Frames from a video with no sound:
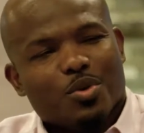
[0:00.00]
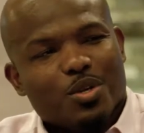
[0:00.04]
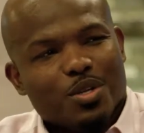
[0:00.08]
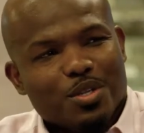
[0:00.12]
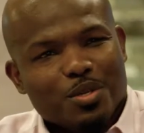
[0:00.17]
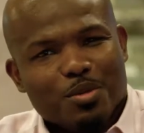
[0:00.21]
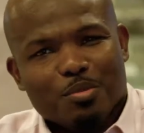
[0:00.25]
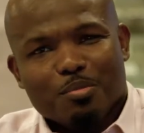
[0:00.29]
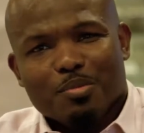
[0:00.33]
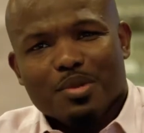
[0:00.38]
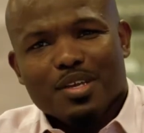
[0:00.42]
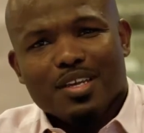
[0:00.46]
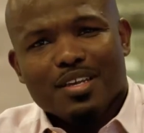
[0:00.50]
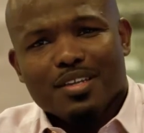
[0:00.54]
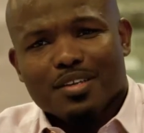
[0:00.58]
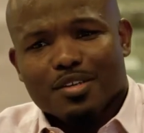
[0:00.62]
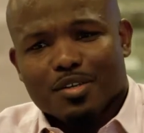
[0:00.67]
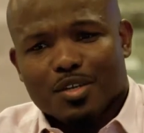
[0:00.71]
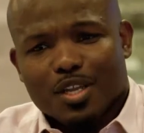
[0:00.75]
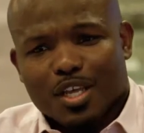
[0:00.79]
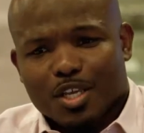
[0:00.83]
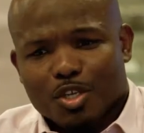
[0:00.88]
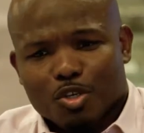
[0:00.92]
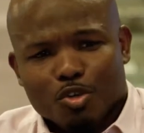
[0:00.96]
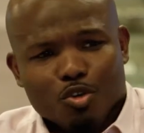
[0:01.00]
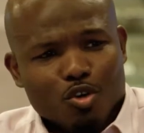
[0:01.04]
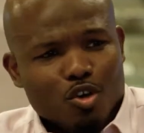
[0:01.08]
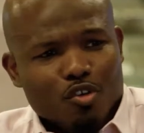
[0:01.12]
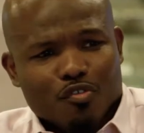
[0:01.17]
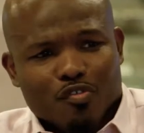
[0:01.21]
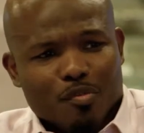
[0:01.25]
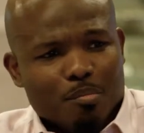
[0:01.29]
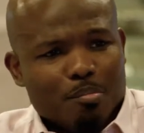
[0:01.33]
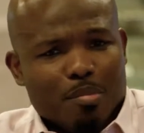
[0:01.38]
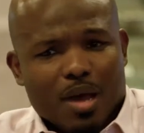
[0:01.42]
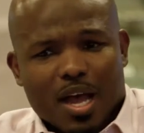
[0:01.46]
what do you mean? They're like, you go
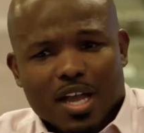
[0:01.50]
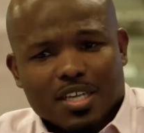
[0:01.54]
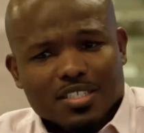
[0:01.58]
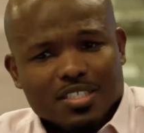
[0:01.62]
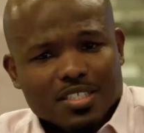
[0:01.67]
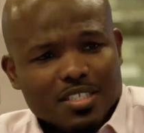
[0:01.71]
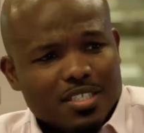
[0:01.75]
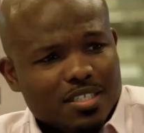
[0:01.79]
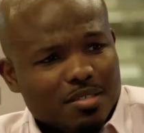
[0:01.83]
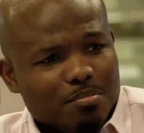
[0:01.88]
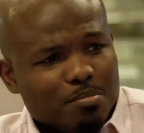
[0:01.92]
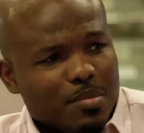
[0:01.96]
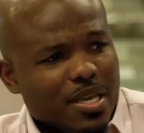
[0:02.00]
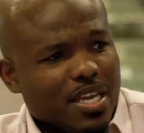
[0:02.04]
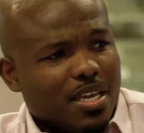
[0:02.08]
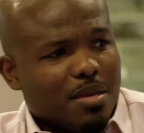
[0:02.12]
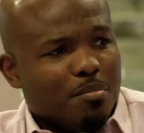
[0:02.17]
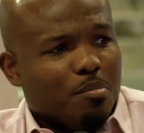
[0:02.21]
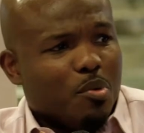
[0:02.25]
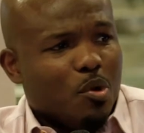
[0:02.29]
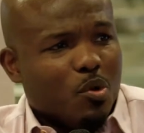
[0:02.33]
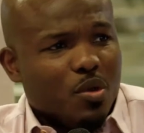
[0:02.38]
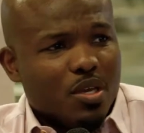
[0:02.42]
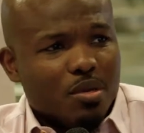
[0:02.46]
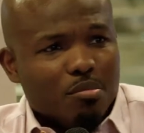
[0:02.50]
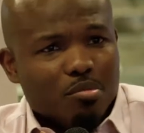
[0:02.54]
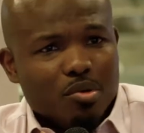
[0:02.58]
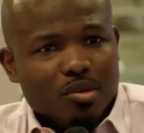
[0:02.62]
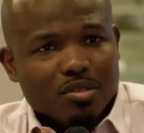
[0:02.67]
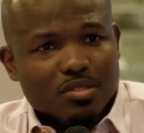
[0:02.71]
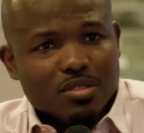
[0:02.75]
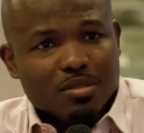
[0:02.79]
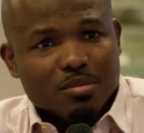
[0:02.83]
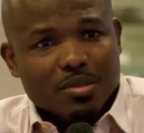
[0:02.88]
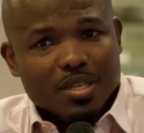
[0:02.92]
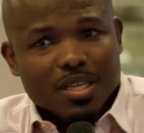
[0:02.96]
from boxing to making
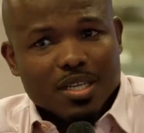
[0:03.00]
Pokeballs? I'm